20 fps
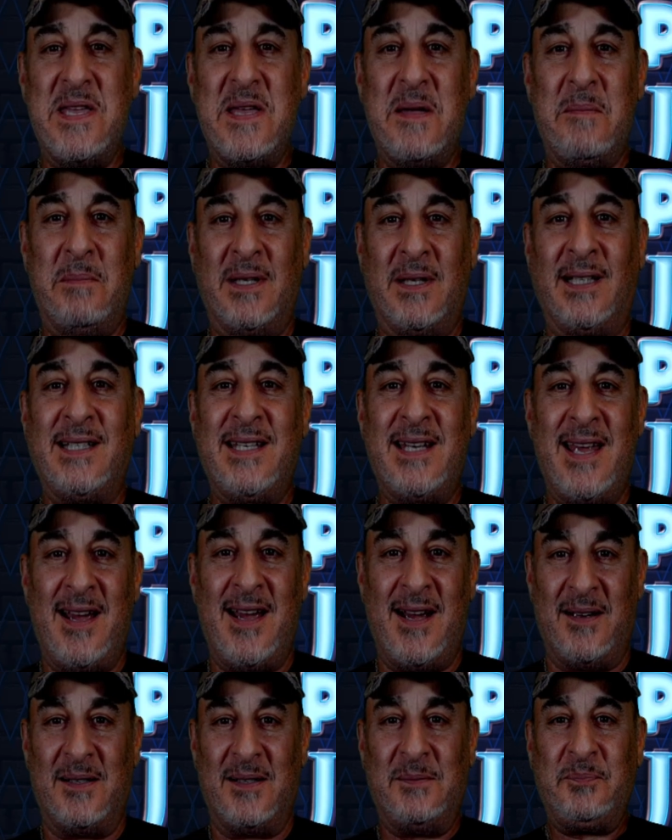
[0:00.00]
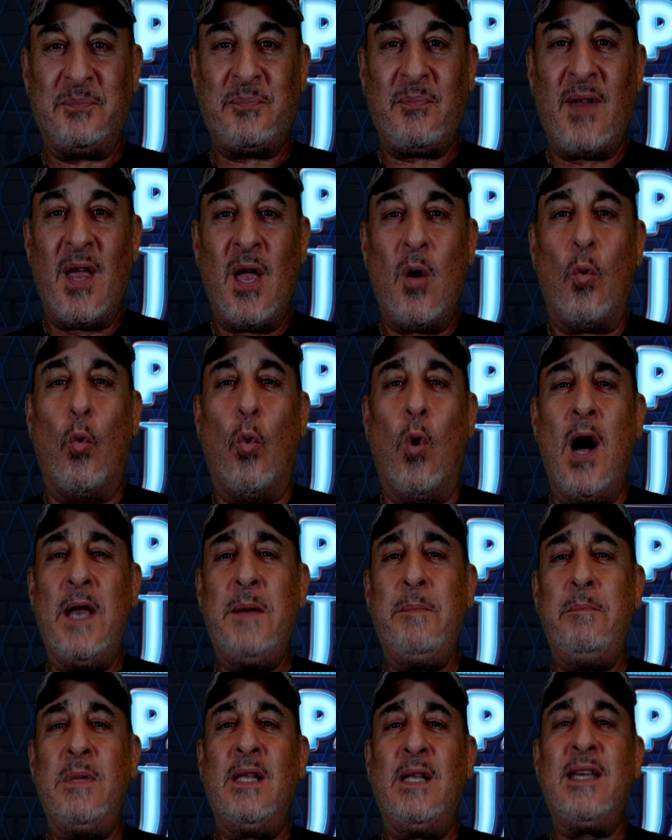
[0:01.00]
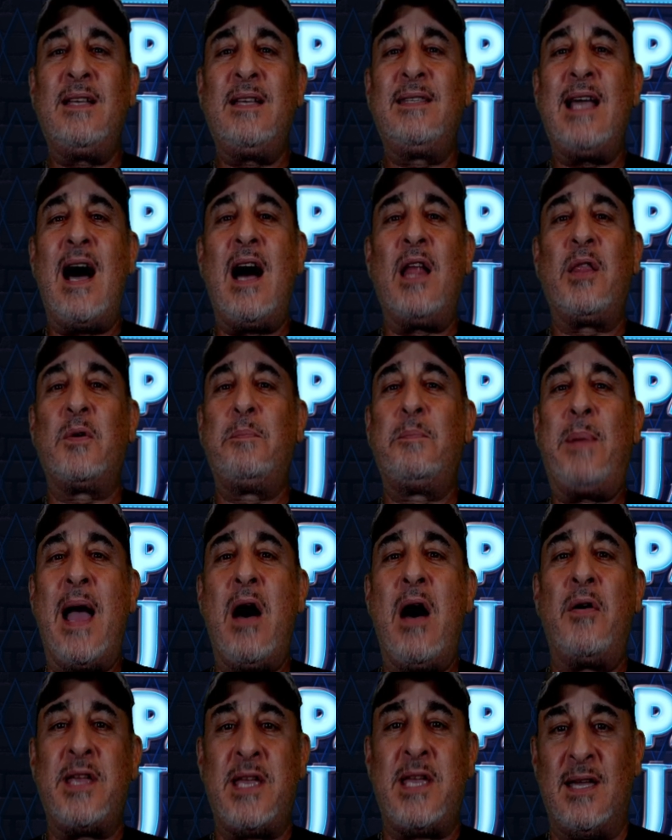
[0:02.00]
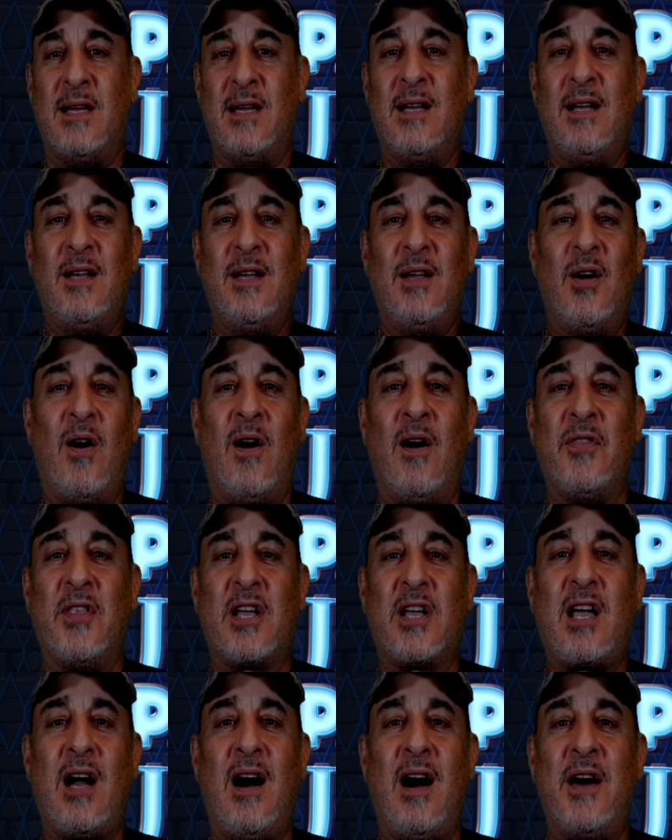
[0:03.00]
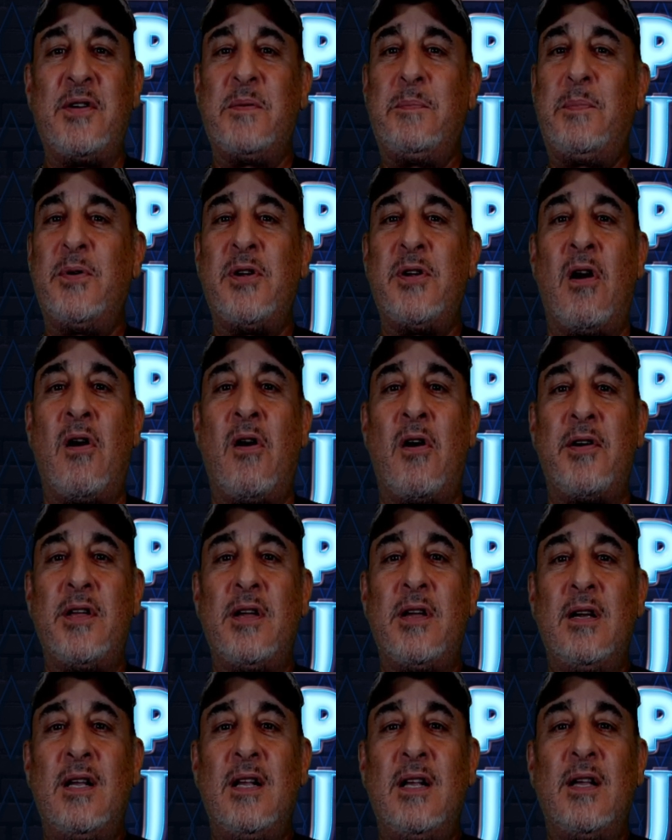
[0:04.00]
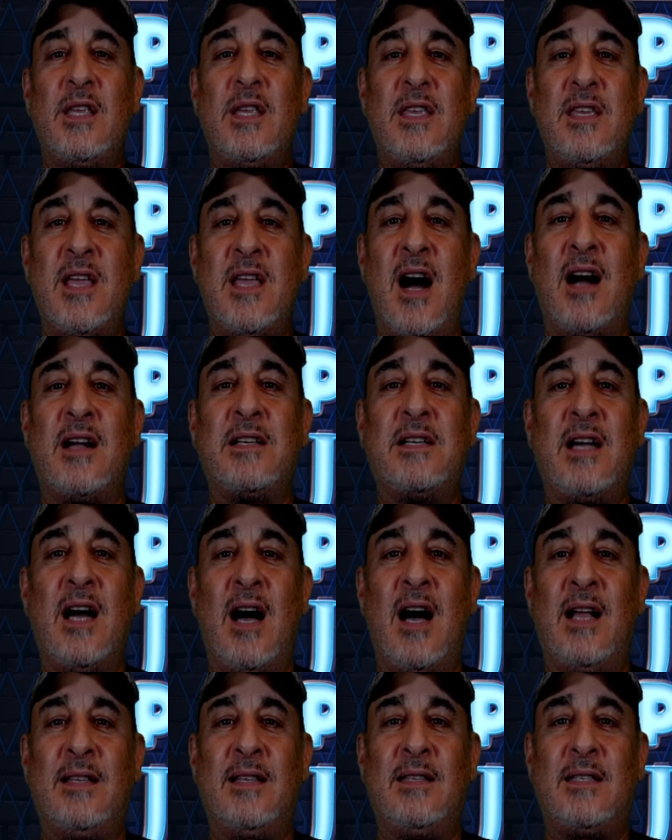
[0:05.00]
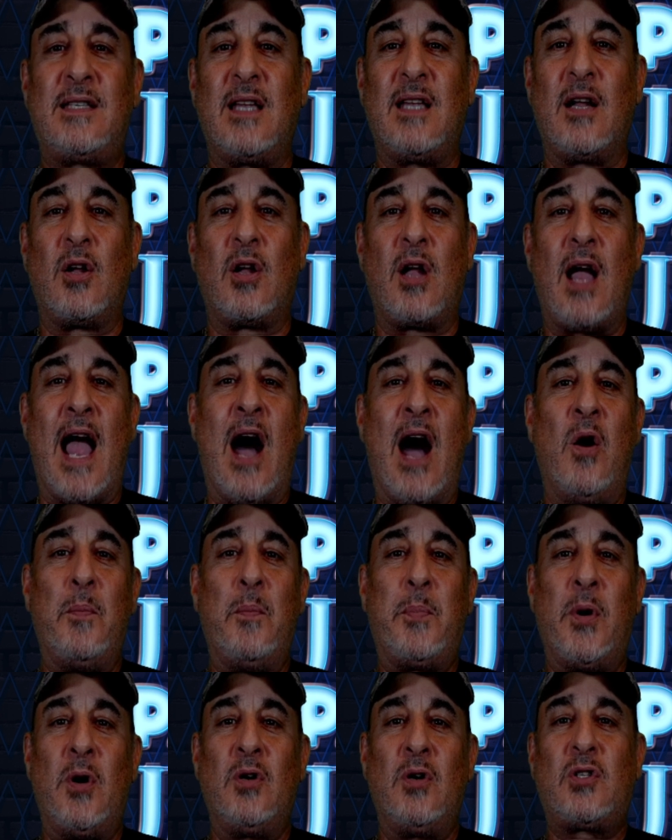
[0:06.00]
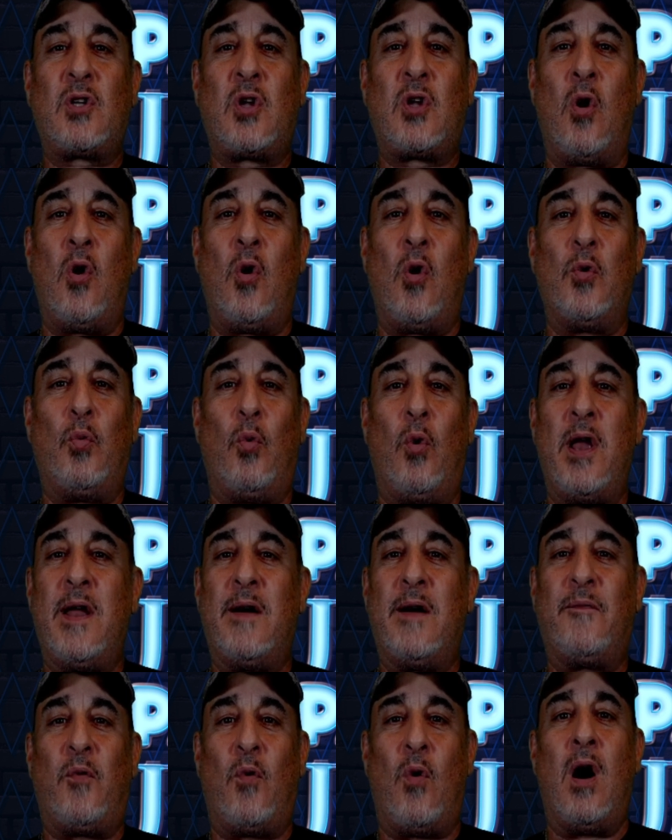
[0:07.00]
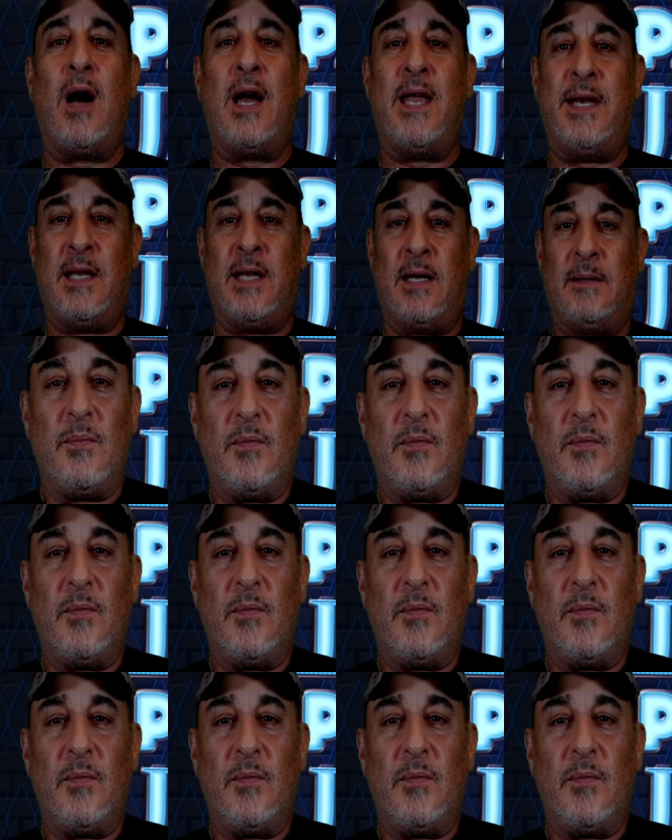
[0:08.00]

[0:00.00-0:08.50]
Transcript: a millionaire? $1 million bounty on the Connor Bedard Young Guns Outburst Gold 1 of 1.